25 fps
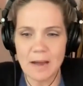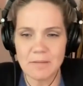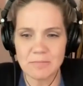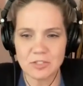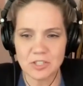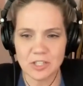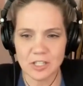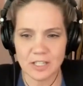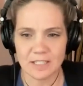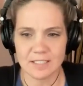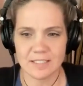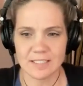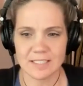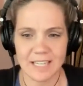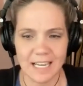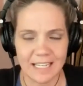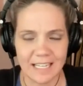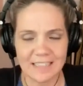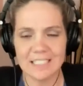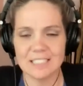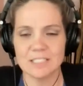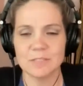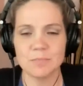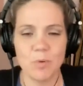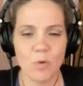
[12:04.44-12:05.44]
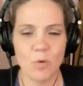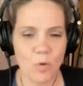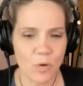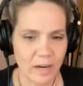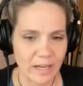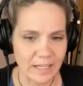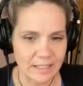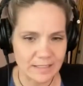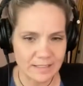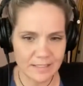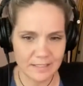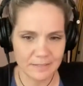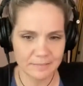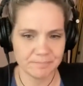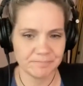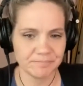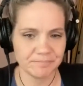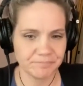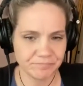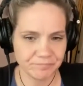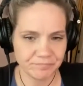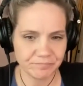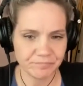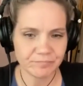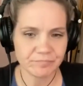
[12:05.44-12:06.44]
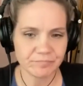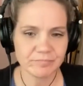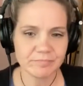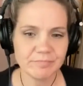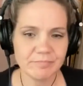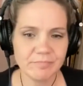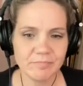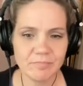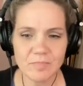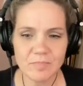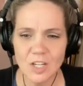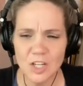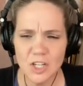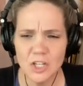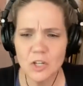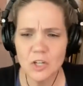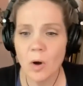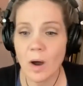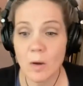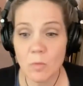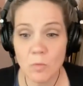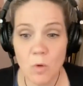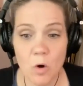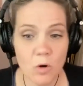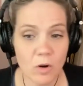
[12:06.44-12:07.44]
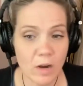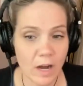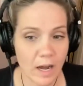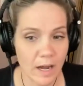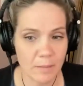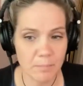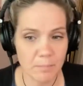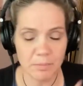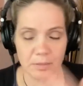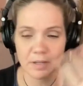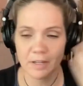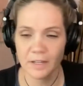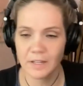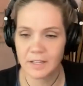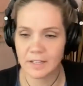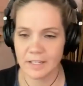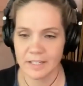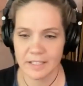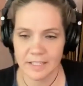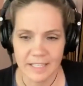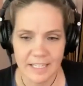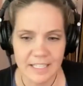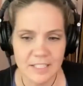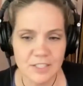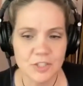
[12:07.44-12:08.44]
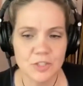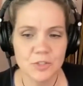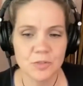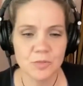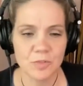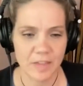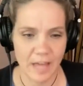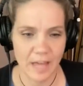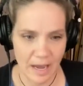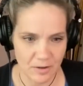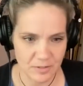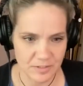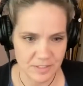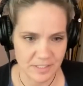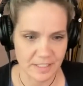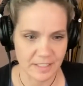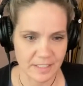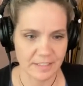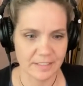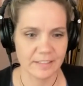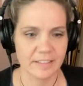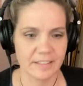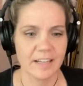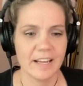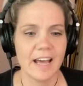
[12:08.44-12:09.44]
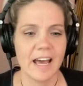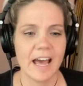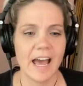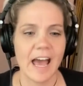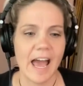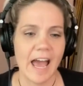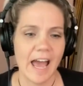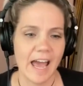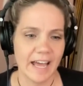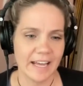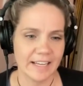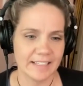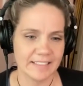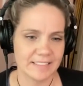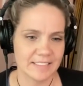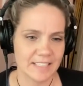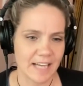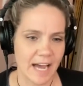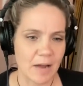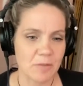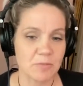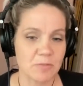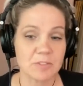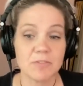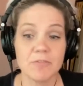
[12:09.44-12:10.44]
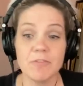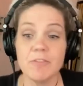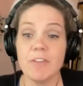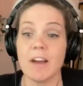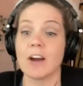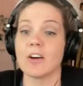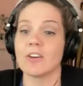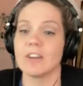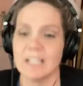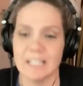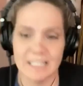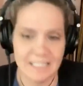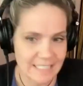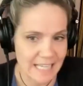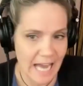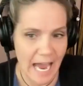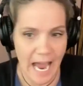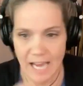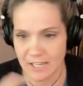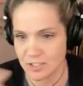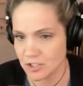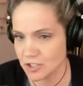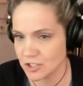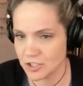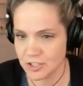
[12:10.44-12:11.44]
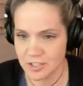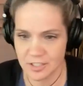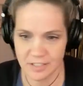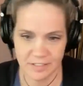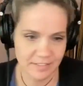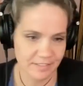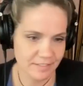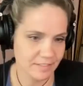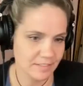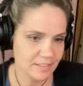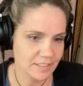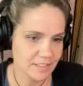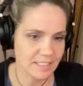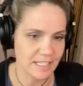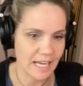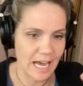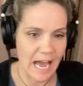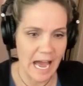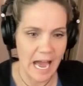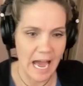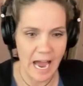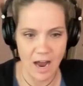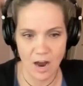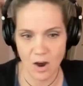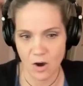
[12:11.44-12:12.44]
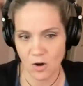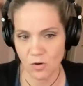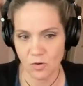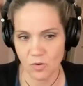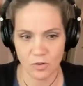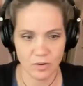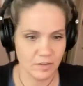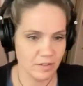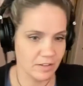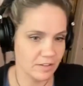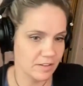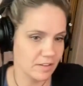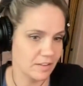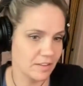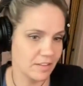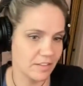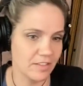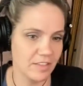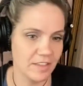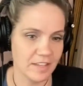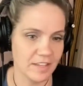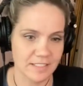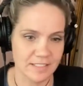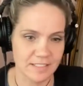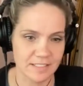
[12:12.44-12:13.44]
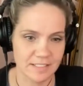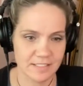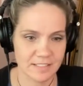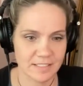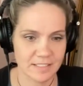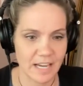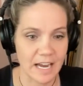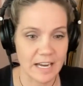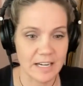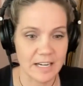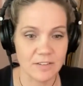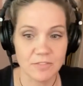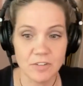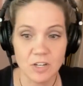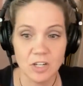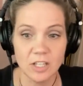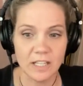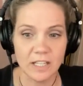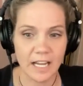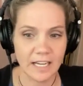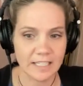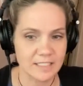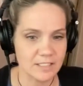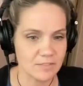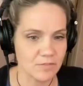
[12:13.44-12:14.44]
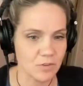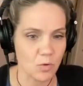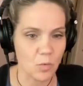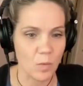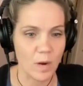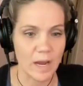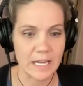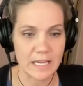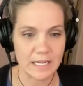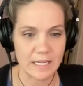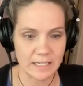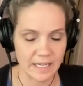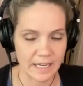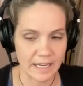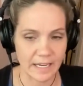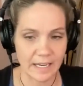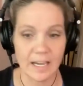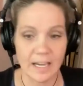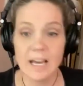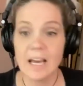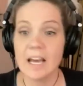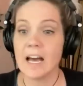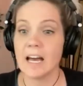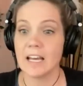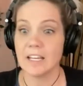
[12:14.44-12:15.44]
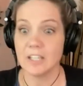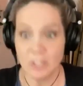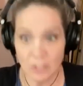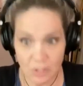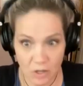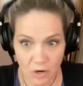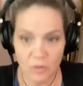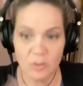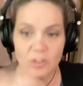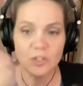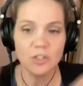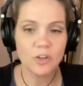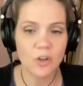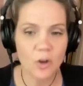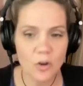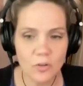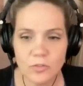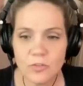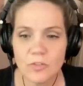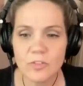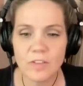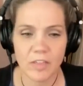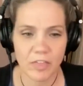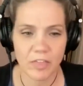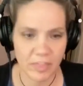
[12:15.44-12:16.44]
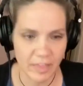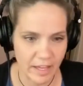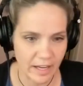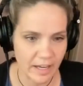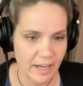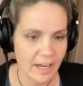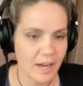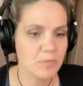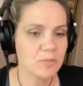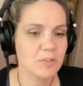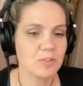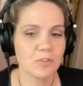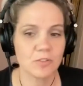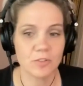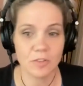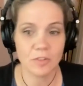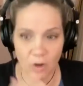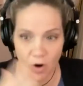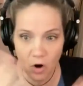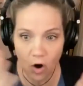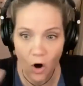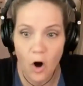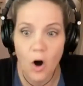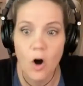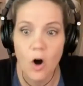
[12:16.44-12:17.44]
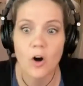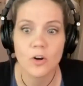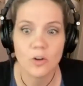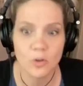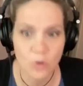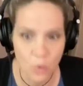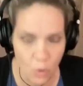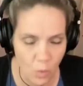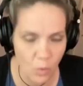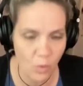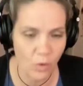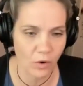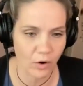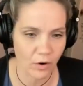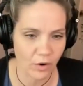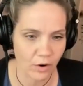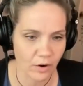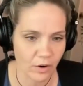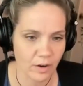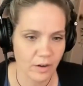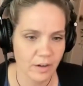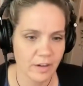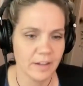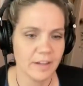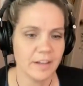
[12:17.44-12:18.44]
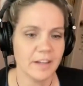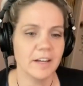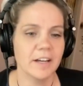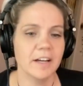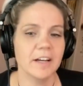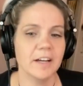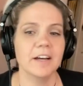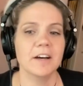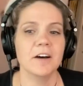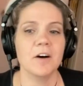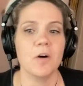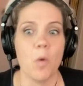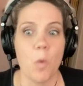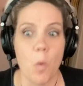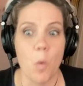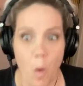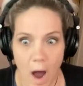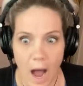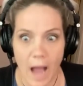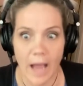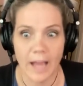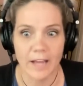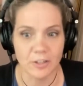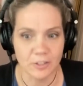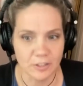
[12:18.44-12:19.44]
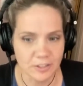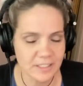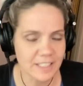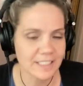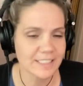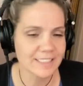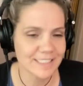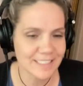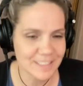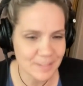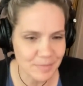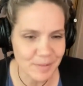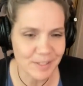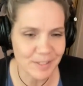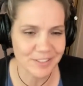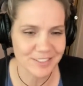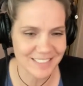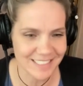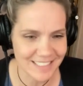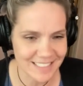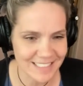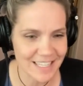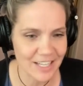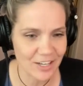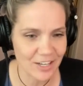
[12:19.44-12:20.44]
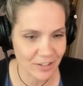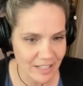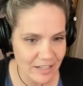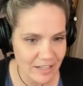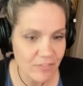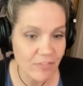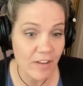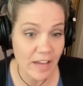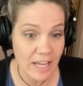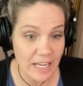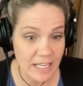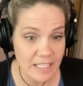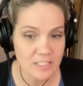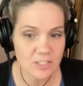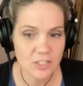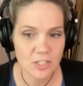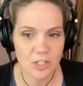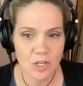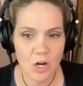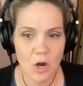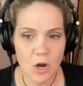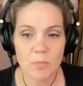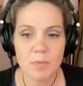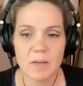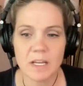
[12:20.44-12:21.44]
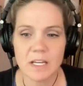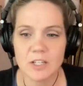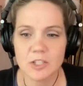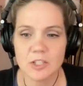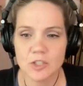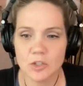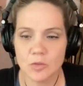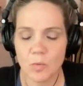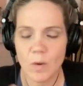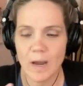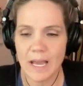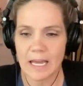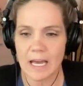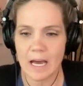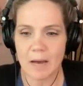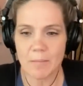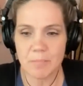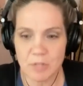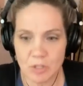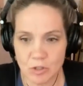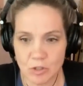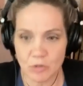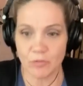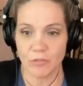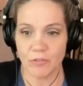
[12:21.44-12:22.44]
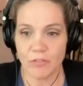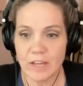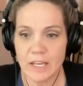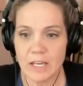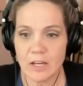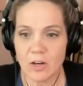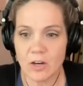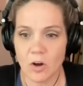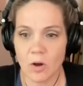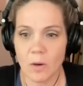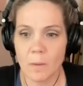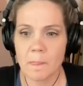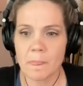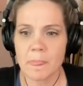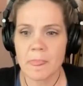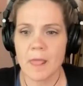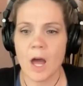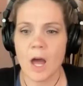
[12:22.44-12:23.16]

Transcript: I'm just at this point, you know, I woke up in 2000 and I was very attached to how this kind of collective awakening you know, and you go through the thing. I went through the hardcore, wild conspiracy theory phase, you know, because you wake up and you feel,